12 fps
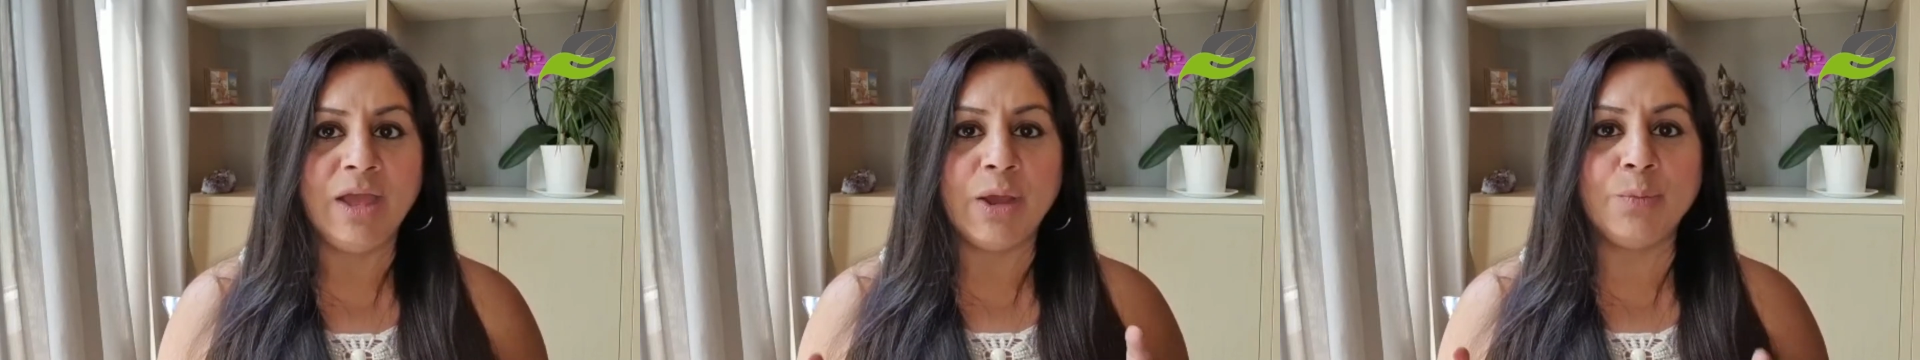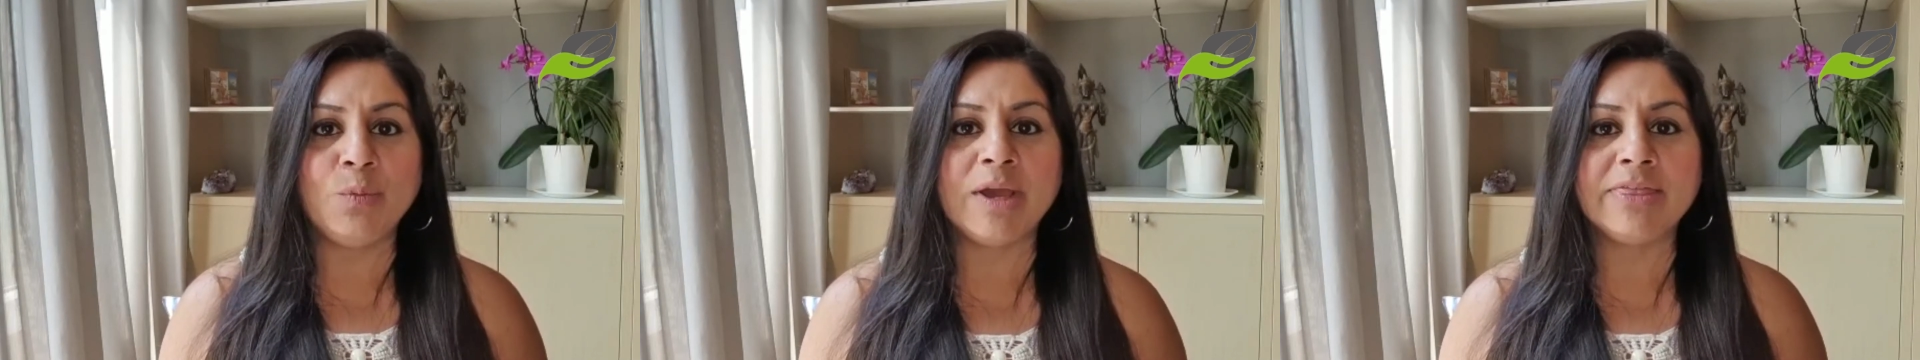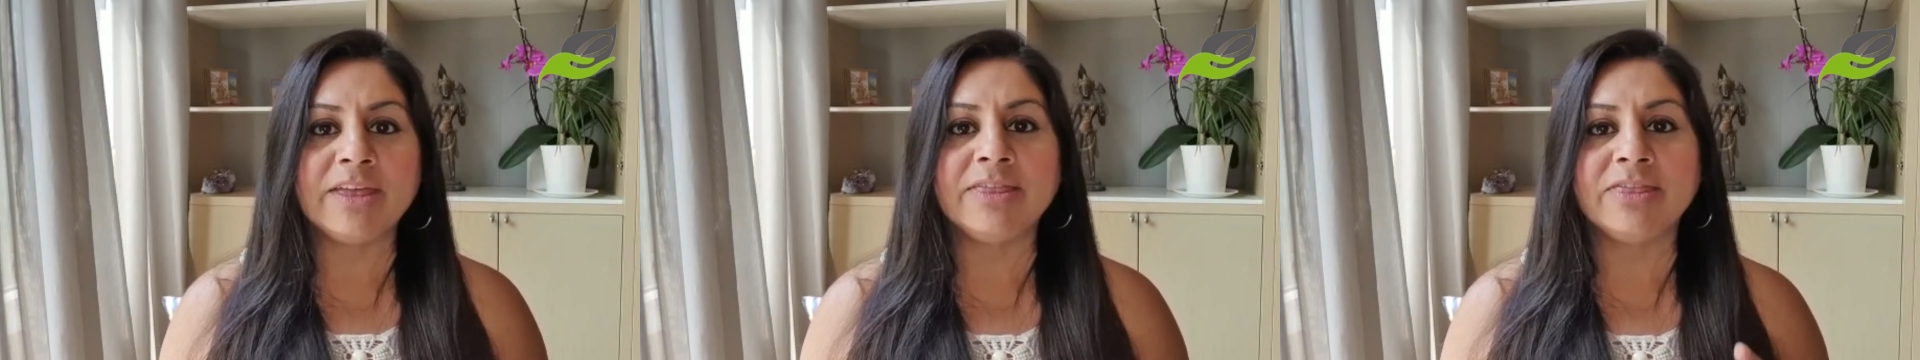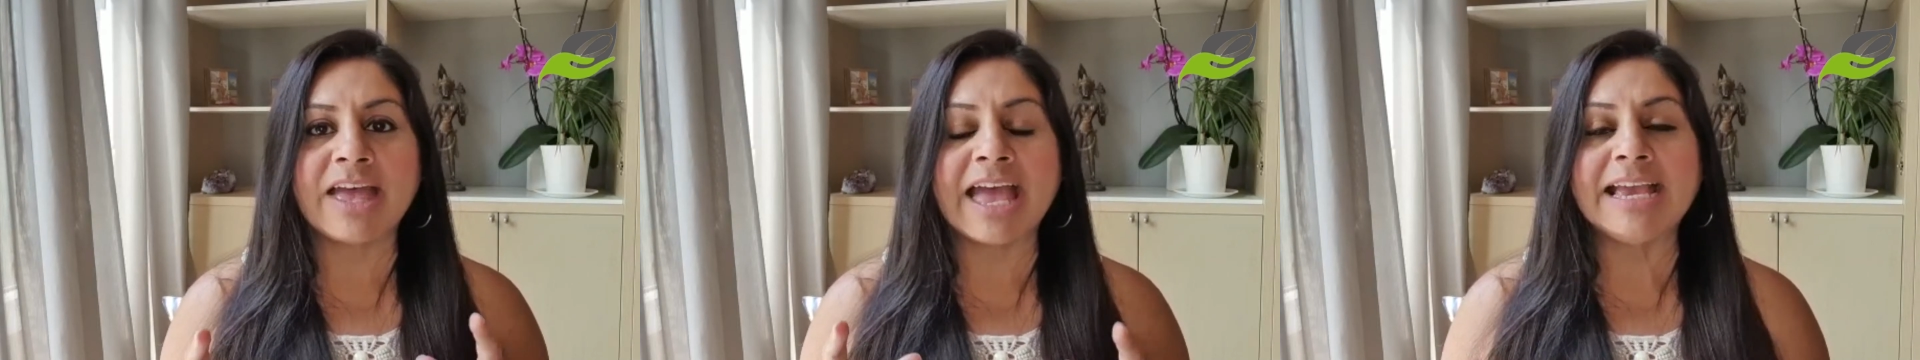and
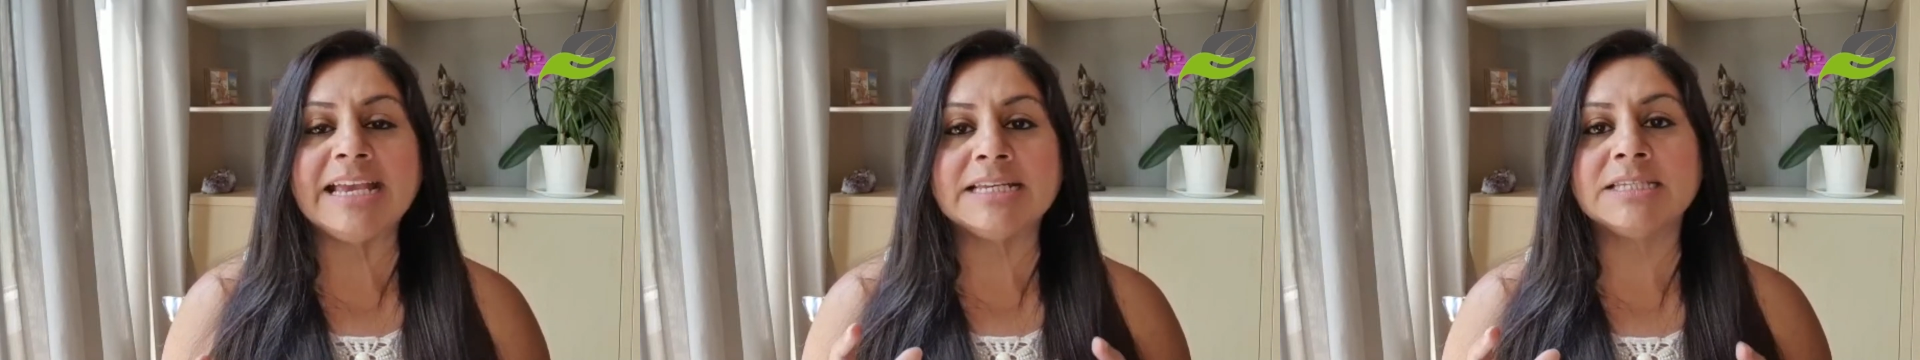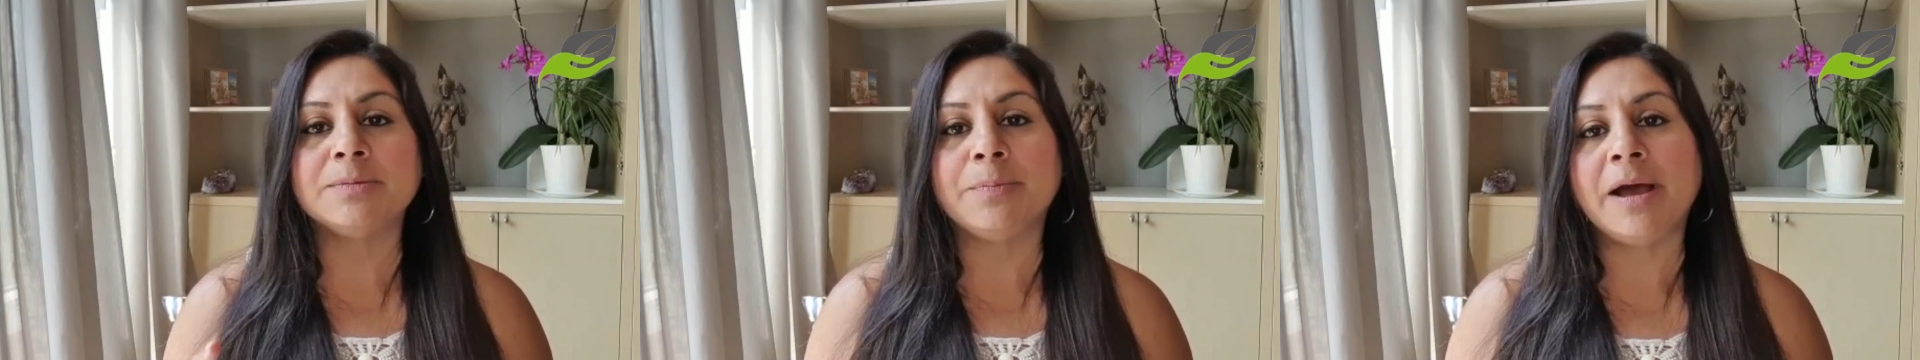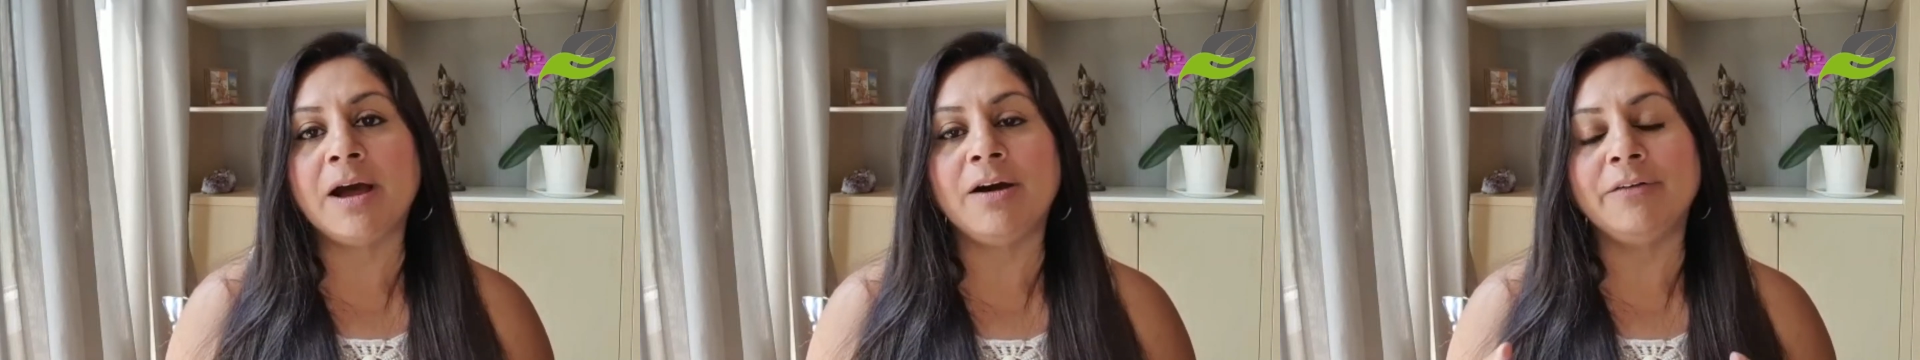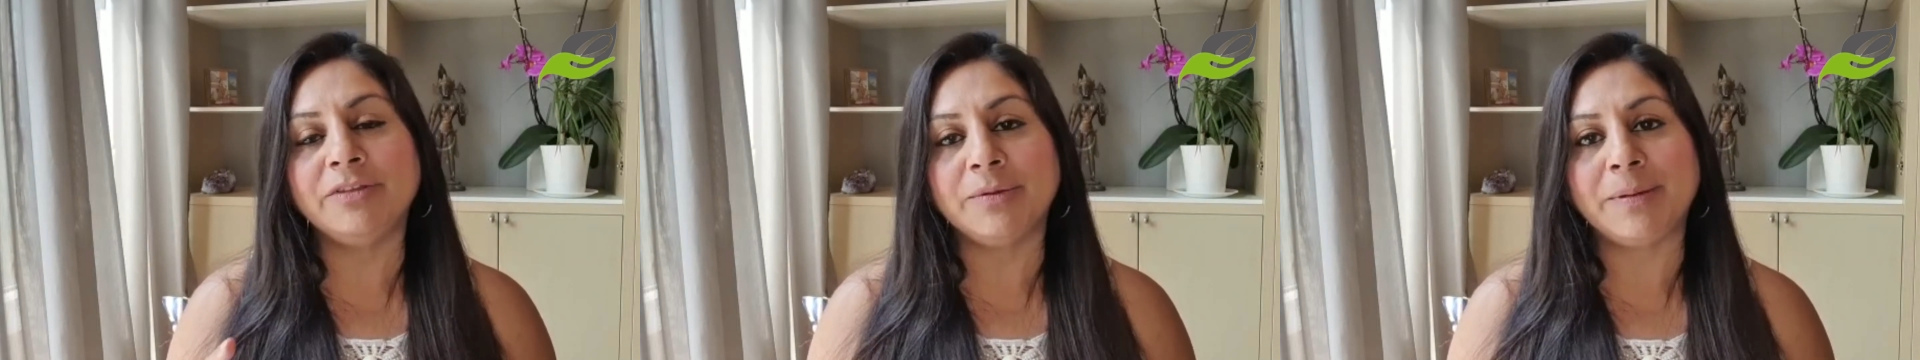whether that is a part of